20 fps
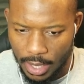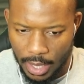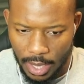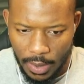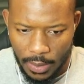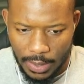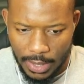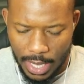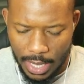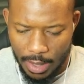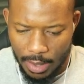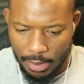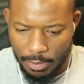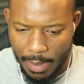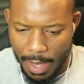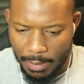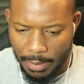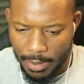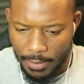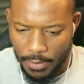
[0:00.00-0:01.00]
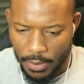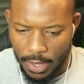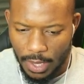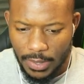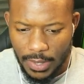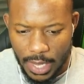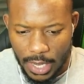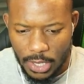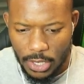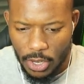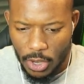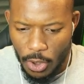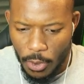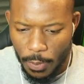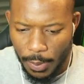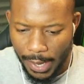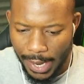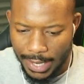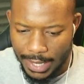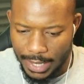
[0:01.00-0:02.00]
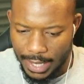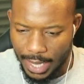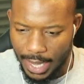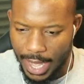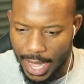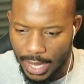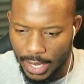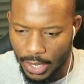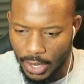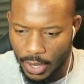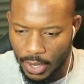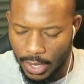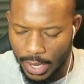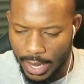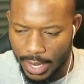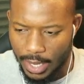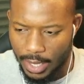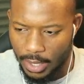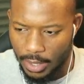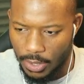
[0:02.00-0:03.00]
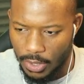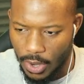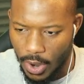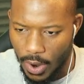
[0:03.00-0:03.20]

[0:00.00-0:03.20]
I always get these maps confused. There's like two places that kind of look like